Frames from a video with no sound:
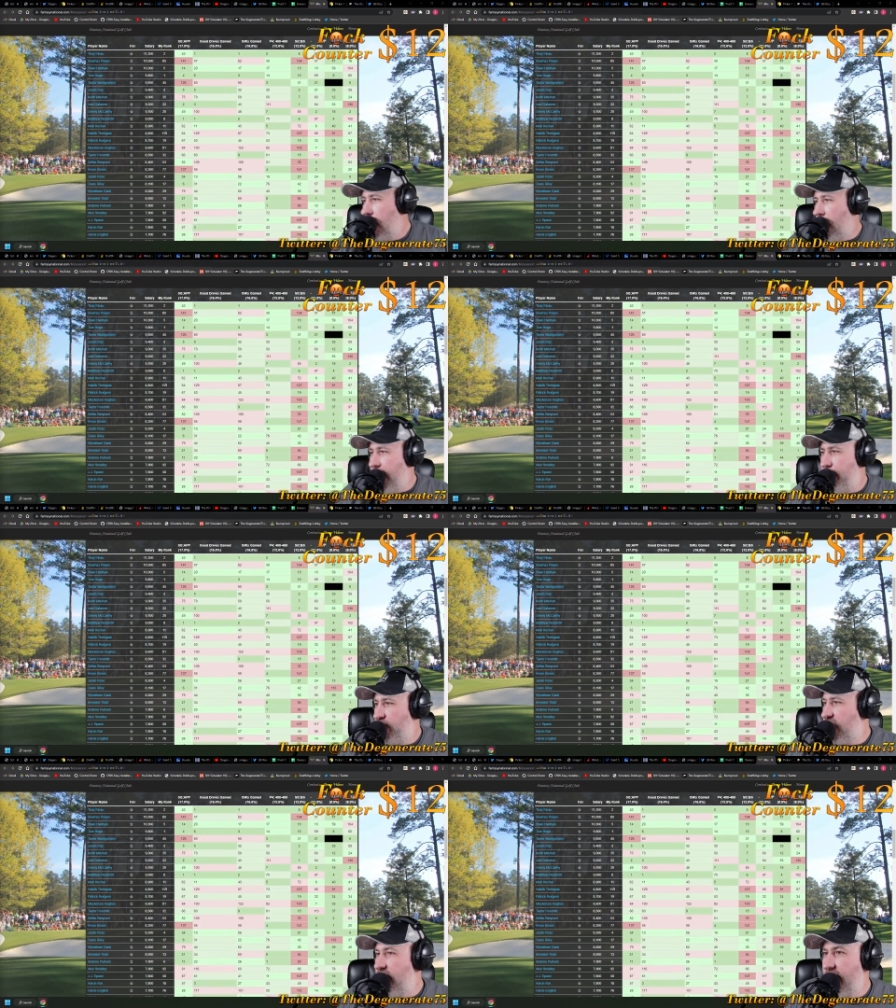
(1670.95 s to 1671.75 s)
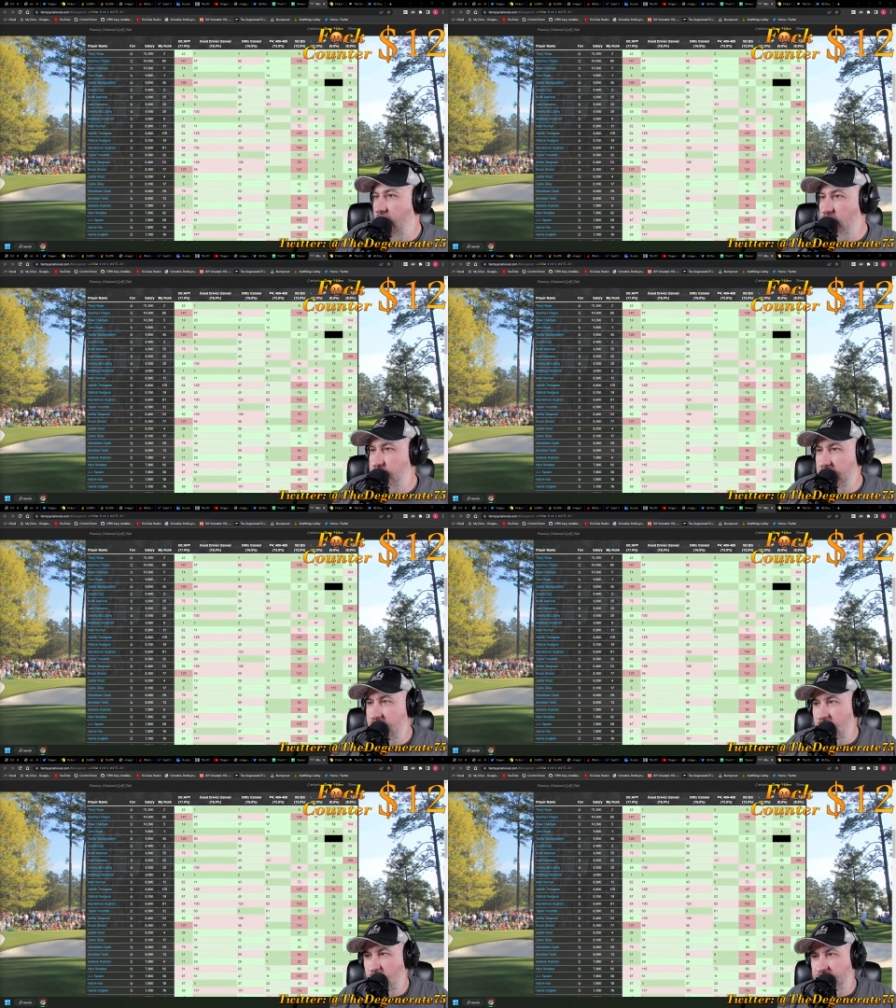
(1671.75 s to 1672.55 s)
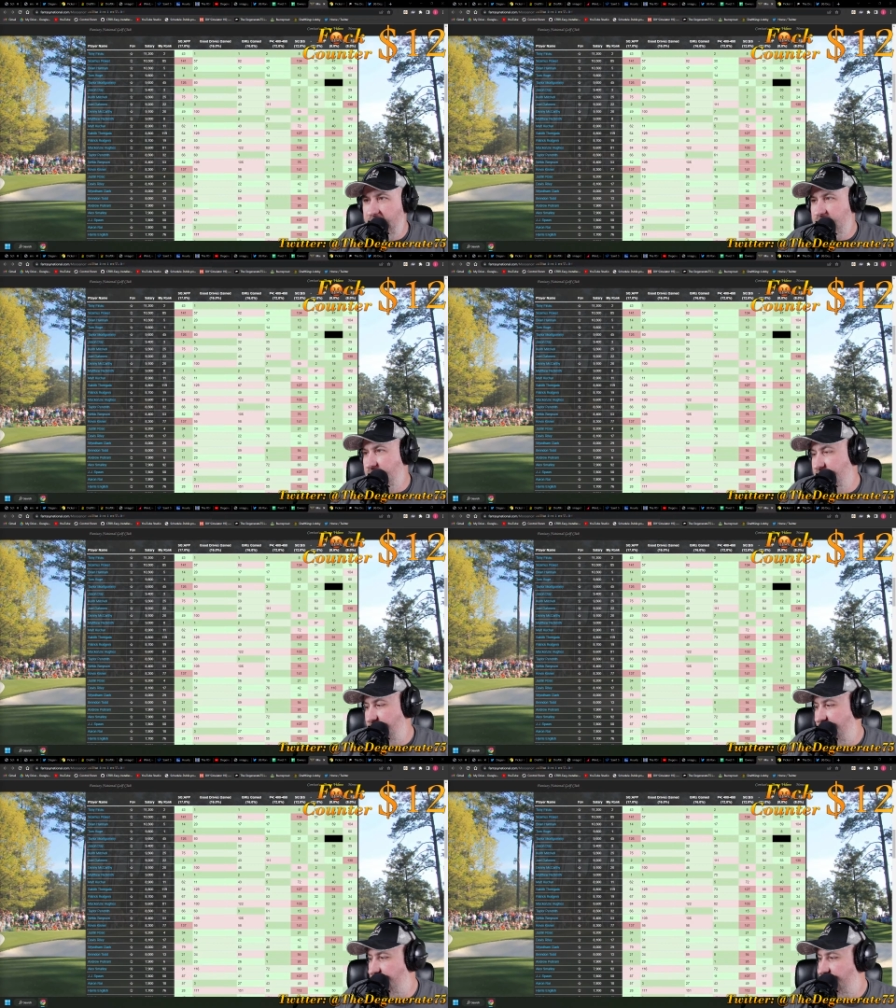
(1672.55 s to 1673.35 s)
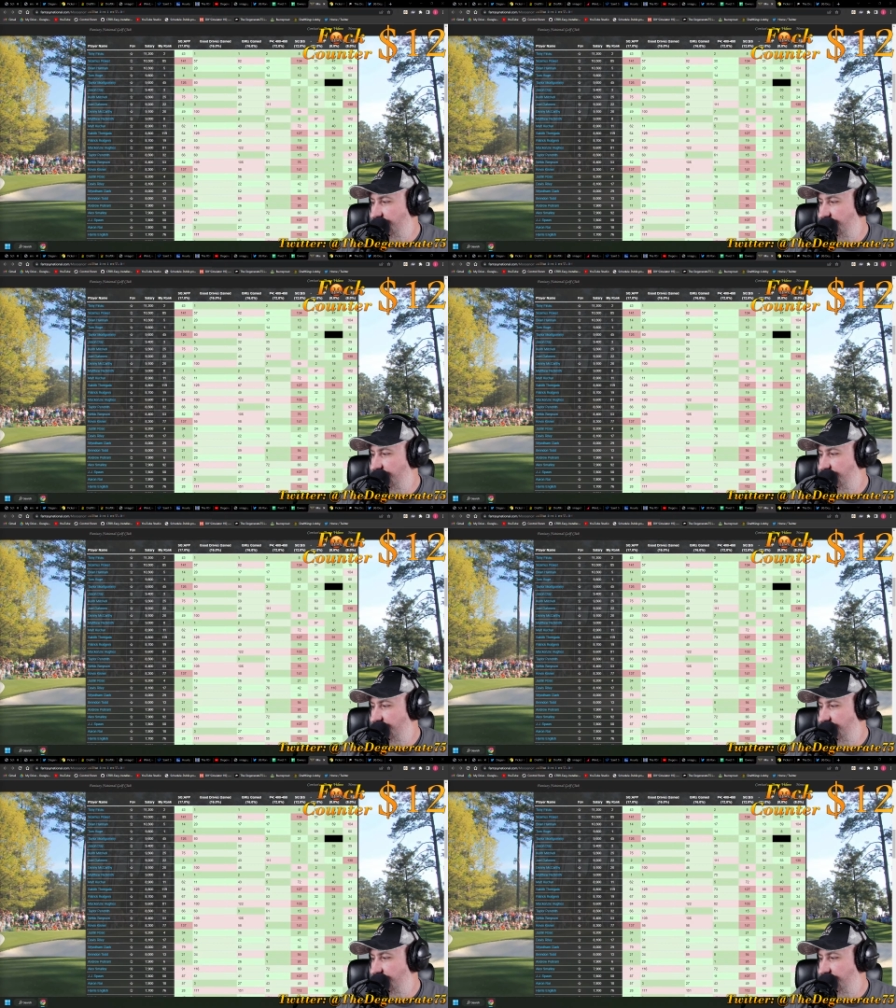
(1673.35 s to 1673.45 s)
All right, so there you go. It's me and you, fight to the death.